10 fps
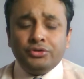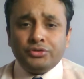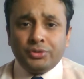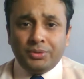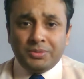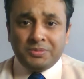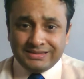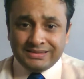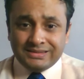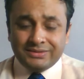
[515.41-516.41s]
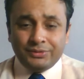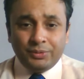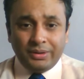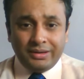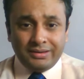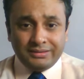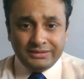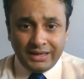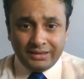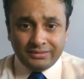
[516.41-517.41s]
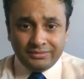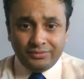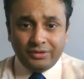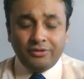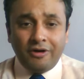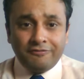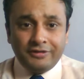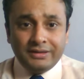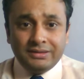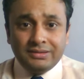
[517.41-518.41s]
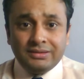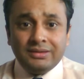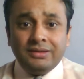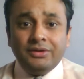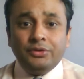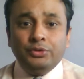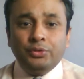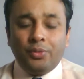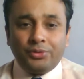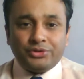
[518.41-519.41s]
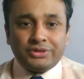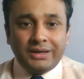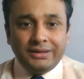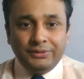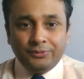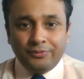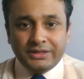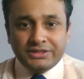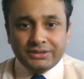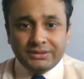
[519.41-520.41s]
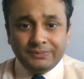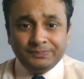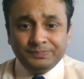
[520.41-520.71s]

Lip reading: So you are young, you are confident, you want to start a new venture.